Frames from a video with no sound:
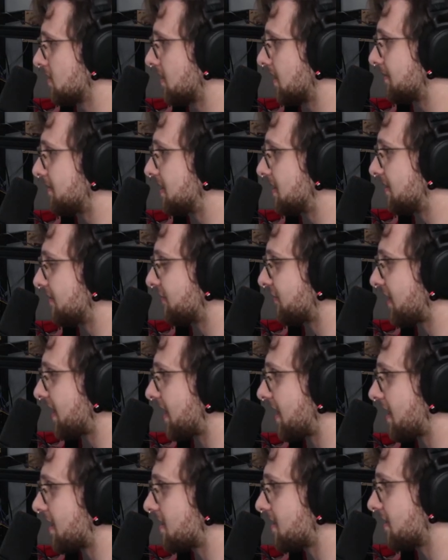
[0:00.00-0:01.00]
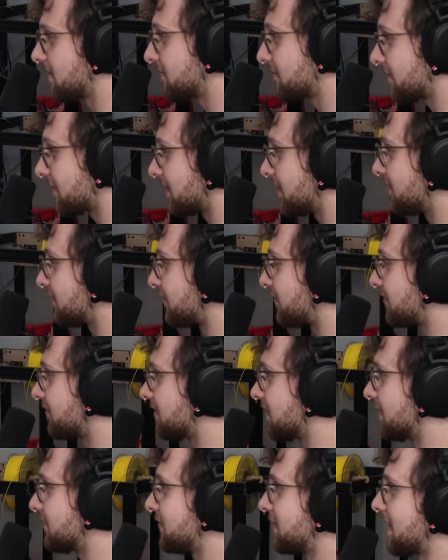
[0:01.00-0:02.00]
I mean,
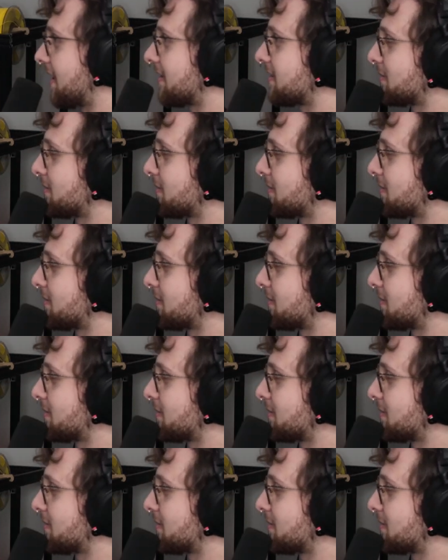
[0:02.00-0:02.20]
if we end